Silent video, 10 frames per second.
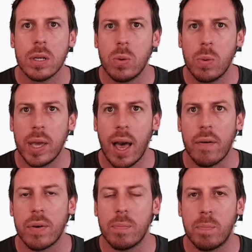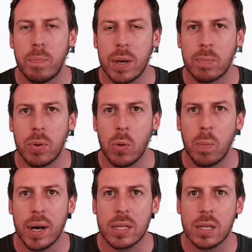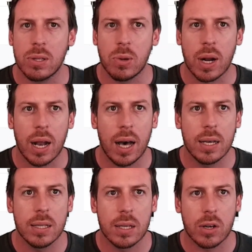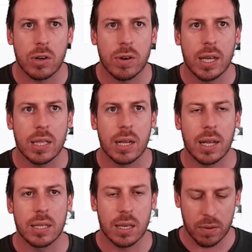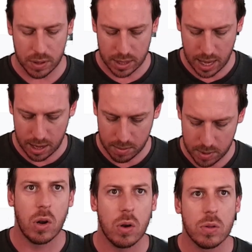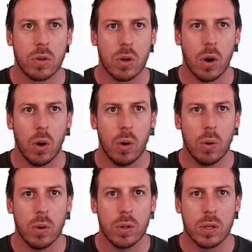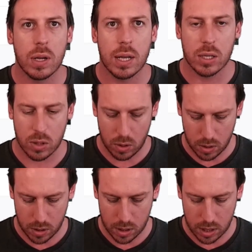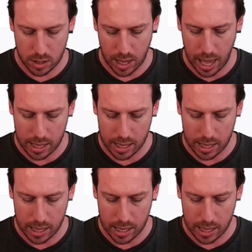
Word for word: we have a big blue button new client great let's give a name upload code let's call this